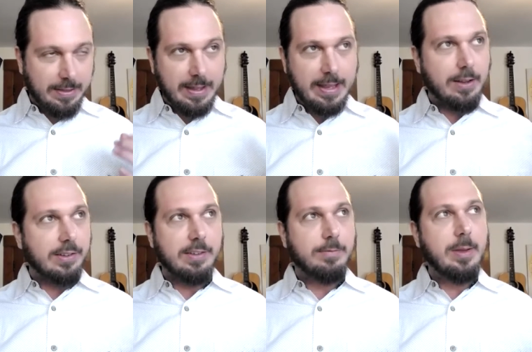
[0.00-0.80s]
Anything
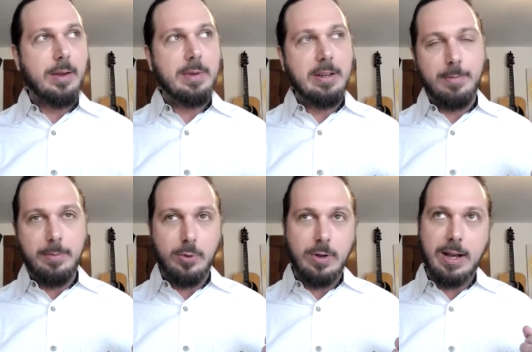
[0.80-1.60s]
else? If
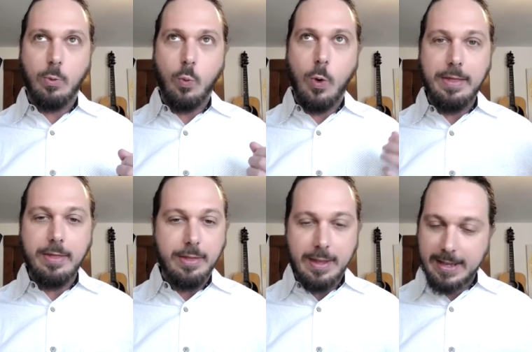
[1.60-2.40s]
people got
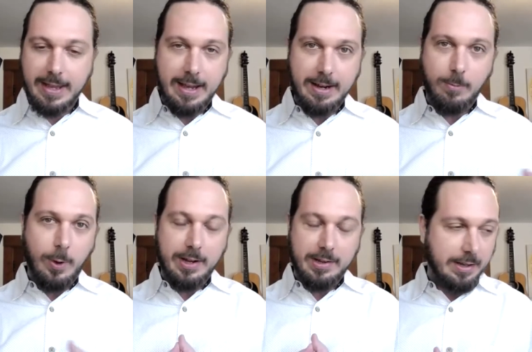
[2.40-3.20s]
one thing out of
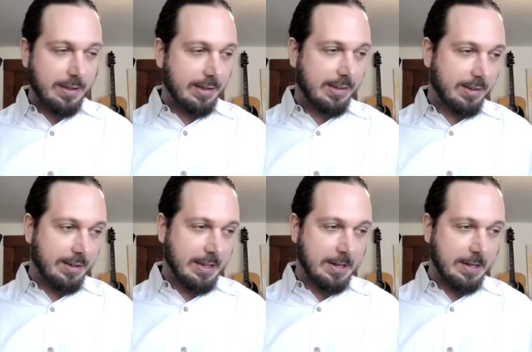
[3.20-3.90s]
watching this